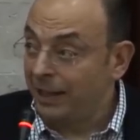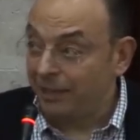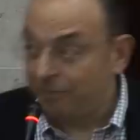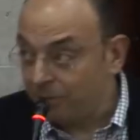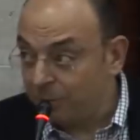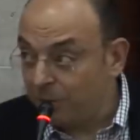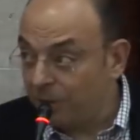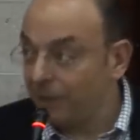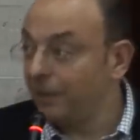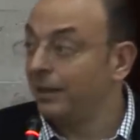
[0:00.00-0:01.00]
the
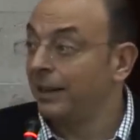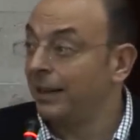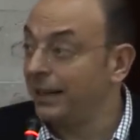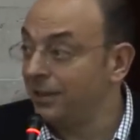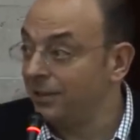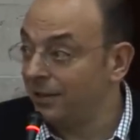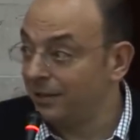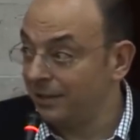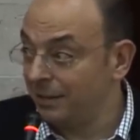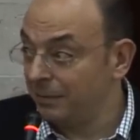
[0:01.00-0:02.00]
football
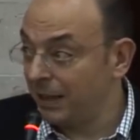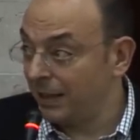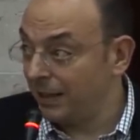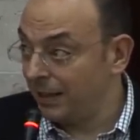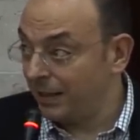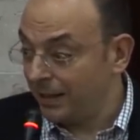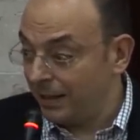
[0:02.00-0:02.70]
leader in my